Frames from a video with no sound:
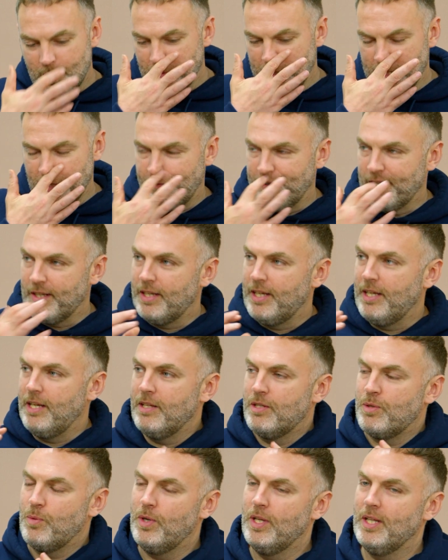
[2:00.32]
specifically,
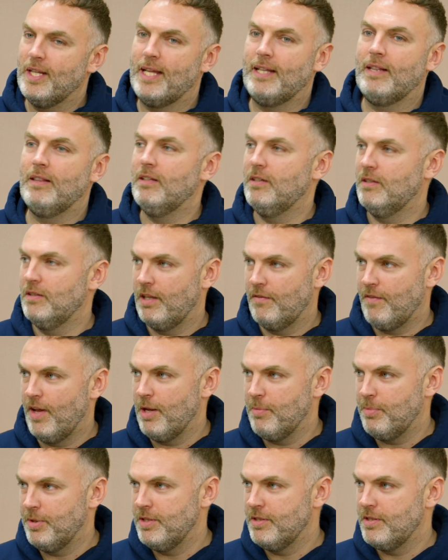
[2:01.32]
so we're landlord
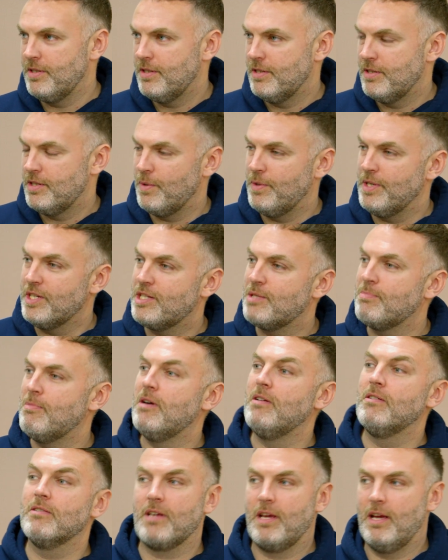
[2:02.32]
developers, so it's
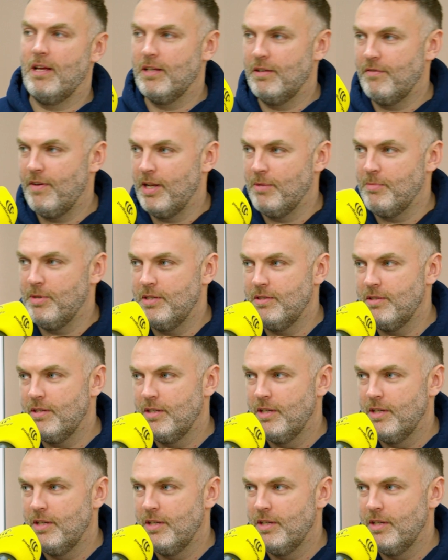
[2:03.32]
small scale development.